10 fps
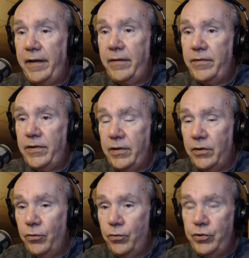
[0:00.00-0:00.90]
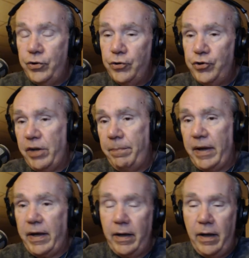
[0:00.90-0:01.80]
That includes your
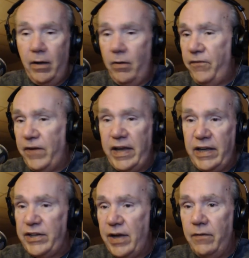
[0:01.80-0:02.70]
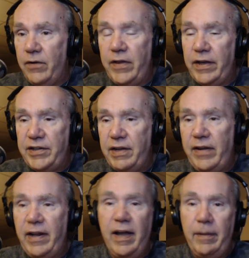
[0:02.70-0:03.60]
shipping, fees, everything,
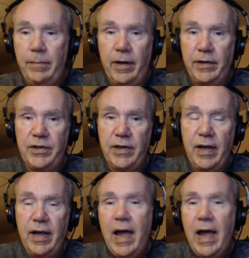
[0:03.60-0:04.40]
$79.